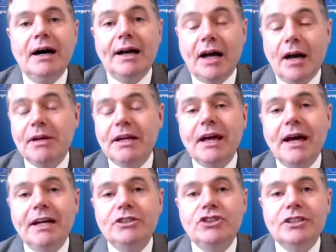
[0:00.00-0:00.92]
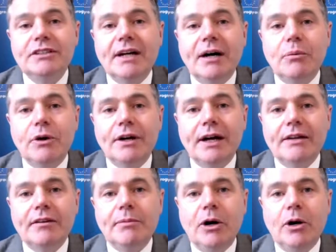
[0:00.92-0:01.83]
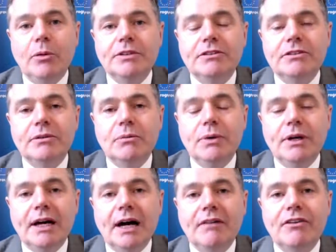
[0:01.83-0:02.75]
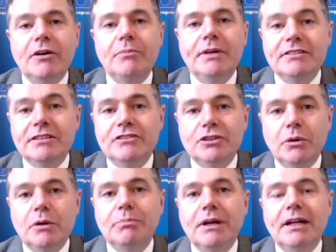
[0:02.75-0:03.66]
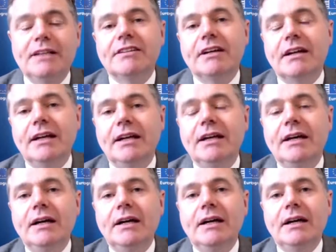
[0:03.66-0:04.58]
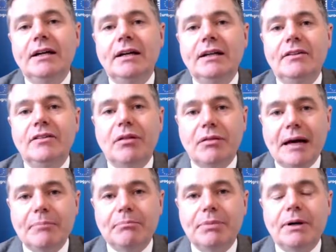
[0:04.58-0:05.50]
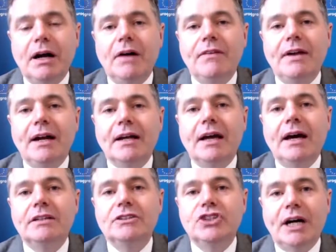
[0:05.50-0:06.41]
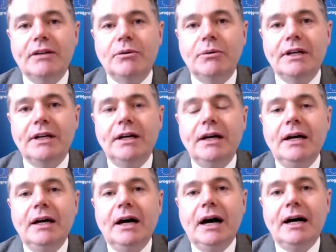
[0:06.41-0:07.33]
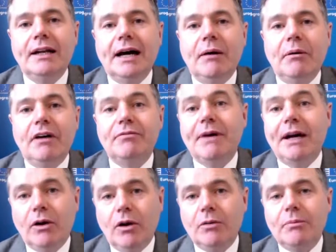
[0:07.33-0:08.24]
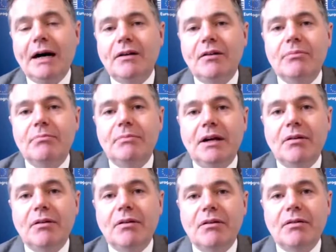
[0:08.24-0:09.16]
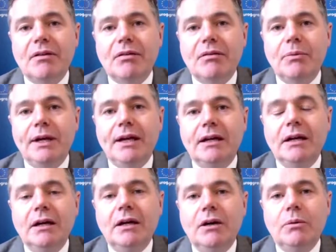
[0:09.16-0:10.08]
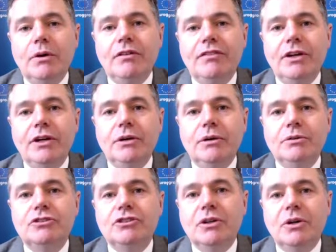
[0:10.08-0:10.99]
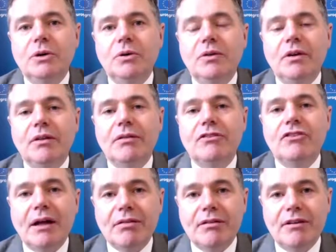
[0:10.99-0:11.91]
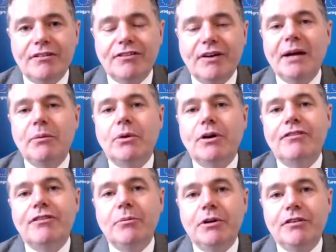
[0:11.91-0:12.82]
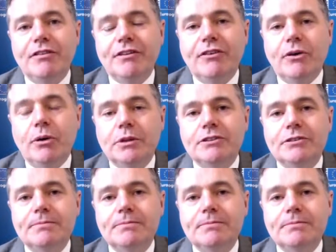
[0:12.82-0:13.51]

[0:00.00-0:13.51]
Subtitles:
And I'm engaged in that work at the moment. We have committed to it politically in December and then again in January. And now I've met all ministers this week with a view to suggesting a framework for moving forward.